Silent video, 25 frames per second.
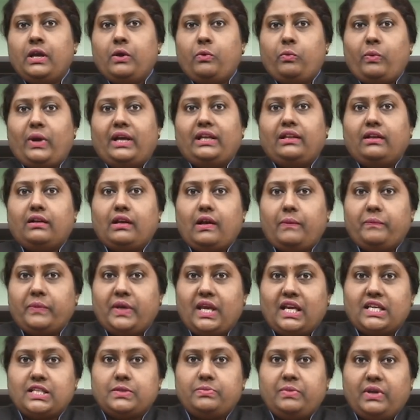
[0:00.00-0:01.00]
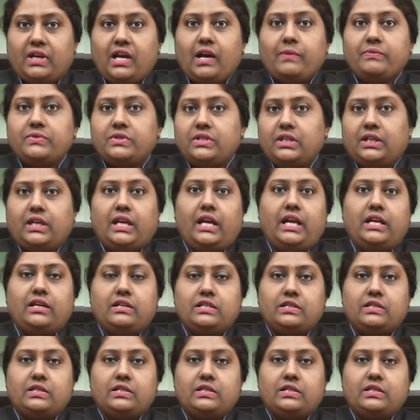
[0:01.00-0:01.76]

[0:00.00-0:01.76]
why the cupcakes become sticky.